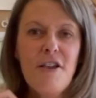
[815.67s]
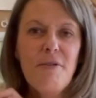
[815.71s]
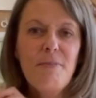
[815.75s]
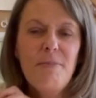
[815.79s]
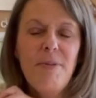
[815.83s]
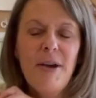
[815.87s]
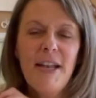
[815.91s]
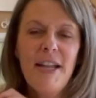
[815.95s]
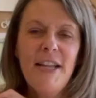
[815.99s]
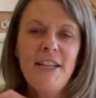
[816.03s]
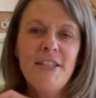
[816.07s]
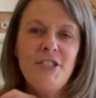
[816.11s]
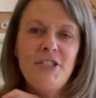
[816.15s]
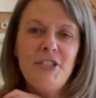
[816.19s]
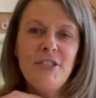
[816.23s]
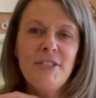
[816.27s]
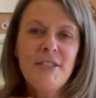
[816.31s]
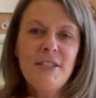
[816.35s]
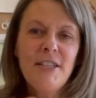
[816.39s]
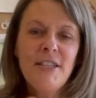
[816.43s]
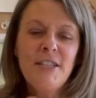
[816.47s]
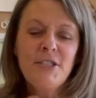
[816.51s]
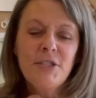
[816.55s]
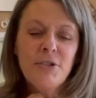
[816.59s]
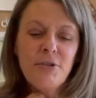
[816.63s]
but
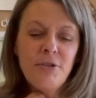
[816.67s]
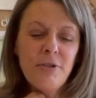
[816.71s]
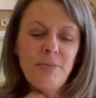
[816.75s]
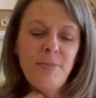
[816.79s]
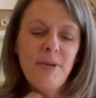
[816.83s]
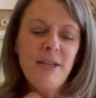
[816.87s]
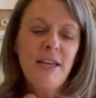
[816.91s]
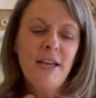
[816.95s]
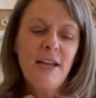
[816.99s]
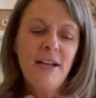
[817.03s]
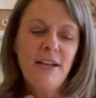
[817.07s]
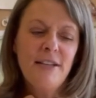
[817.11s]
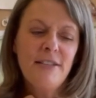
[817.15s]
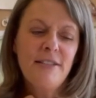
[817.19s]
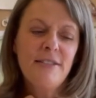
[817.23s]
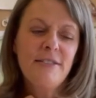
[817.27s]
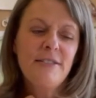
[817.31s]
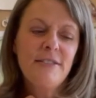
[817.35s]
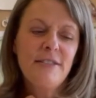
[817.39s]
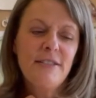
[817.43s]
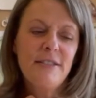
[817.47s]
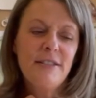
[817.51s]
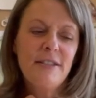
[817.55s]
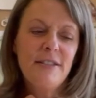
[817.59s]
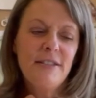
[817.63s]
it's cool
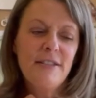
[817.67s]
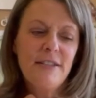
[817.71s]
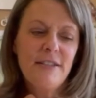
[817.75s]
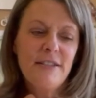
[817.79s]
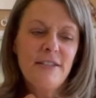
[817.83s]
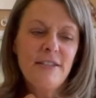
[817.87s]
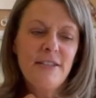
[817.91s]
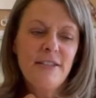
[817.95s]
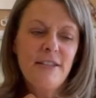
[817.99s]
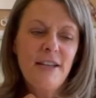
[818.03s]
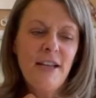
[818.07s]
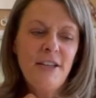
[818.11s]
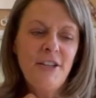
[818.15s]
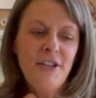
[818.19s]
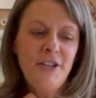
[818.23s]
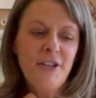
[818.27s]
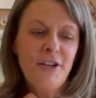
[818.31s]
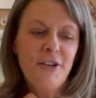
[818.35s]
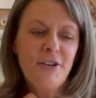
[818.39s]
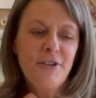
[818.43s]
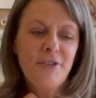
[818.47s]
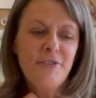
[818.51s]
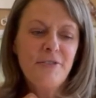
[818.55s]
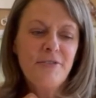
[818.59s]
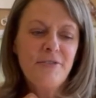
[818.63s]
because,
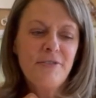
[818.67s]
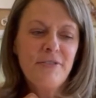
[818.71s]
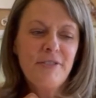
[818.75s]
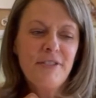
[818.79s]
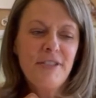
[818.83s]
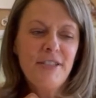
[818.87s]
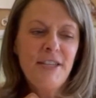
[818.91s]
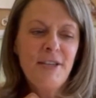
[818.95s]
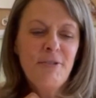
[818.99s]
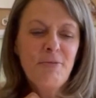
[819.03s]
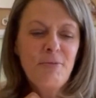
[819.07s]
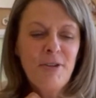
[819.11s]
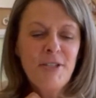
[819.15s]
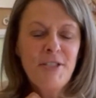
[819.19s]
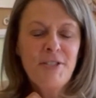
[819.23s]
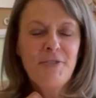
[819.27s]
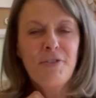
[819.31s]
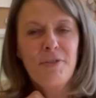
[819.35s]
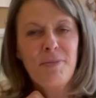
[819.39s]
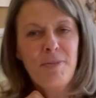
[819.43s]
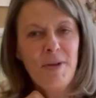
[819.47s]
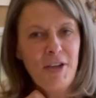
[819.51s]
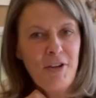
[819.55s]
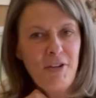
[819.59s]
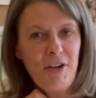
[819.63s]
it was
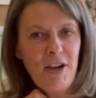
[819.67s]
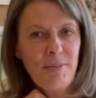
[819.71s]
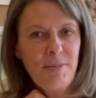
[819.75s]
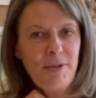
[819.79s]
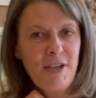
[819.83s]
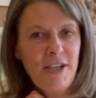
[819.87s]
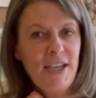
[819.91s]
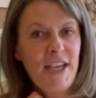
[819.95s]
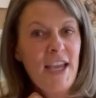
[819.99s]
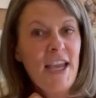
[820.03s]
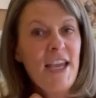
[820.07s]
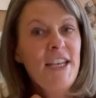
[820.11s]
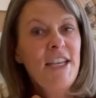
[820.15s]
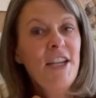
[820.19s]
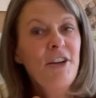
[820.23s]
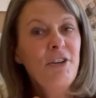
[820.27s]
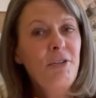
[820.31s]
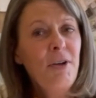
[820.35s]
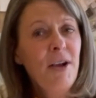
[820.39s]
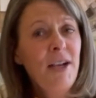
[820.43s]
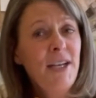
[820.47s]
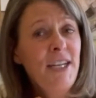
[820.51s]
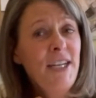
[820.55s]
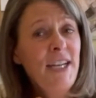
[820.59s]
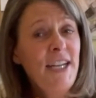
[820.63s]
from my grandma. Now,
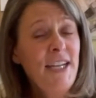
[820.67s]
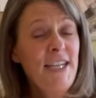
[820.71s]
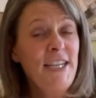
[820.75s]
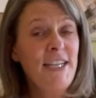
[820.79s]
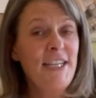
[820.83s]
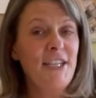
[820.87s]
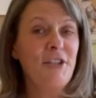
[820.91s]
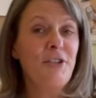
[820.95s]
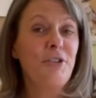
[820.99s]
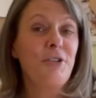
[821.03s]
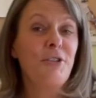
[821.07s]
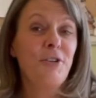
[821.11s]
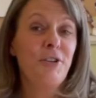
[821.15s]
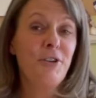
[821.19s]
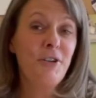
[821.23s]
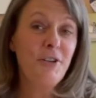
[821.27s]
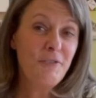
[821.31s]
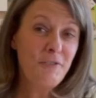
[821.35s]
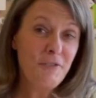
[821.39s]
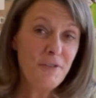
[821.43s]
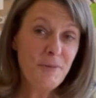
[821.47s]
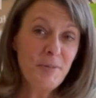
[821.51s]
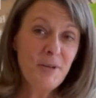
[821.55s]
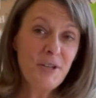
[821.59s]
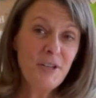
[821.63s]
granted, I didn't
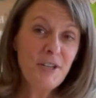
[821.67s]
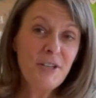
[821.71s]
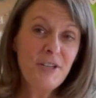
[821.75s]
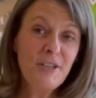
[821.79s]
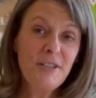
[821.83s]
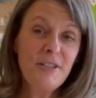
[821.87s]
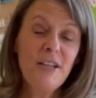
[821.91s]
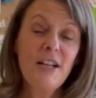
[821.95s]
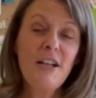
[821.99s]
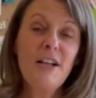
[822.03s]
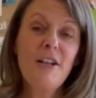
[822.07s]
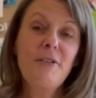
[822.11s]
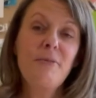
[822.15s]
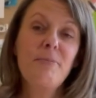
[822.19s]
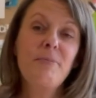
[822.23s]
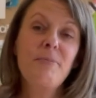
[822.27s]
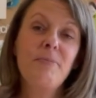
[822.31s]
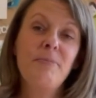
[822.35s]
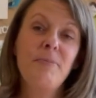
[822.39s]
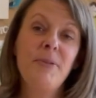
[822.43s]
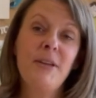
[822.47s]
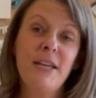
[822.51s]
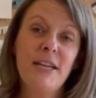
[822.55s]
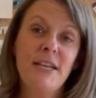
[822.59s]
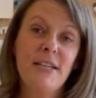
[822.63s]
learn from her
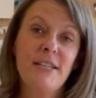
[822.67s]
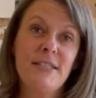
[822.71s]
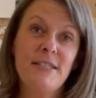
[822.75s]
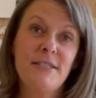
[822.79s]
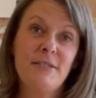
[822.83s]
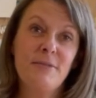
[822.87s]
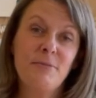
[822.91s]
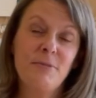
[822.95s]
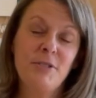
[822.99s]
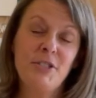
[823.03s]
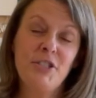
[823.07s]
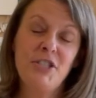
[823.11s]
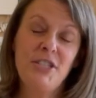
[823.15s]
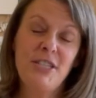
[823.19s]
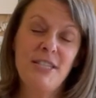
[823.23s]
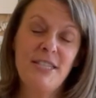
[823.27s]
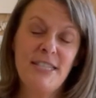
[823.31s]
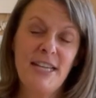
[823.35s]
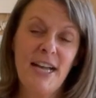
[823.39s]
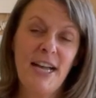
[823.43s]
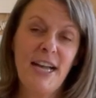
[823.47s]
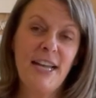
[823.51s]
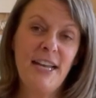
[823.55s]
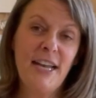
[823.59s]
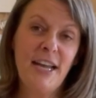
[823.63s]
because when she
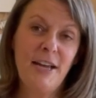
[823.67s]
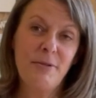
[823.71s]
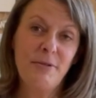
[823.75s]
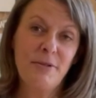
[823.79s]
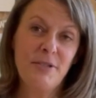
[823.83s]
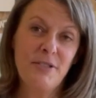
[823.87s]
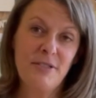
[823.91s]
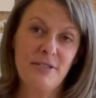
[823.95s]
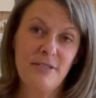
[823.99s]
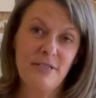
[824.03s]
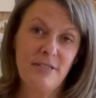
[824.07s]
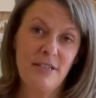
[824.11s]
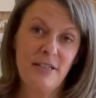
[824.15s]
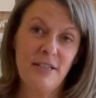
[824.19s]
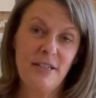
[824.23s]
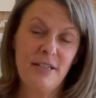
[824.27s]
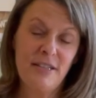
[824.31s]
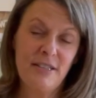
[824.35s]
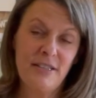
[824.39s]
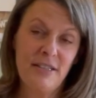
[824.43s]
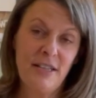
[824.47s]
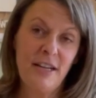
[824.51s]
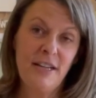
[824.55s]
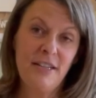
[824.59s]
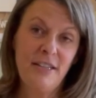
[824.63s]
died, I was
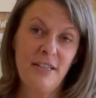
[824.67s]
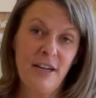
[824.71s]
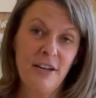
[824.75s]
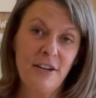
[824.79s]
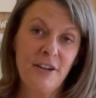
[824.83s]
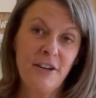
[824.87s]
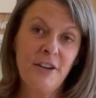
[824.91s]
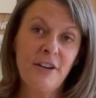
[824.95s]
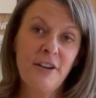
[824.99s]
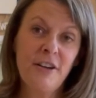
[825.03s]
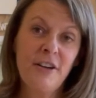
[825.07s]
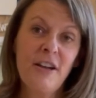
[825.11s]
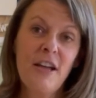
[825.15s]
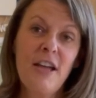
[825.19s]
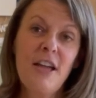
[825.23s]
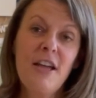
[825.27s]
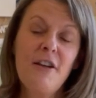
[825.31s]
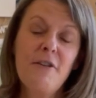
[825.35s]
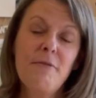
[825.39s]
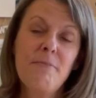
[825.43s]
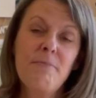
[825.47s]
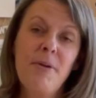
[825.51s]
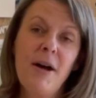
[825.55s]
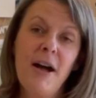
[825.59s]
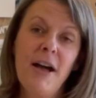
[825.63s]
a lot younger,
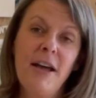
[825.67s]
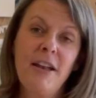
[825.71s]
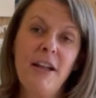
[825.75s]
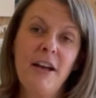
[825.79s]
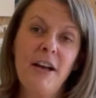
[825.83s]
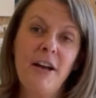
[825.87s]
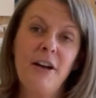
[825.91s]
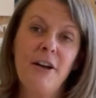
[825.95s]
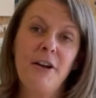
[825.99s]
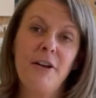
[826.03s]
but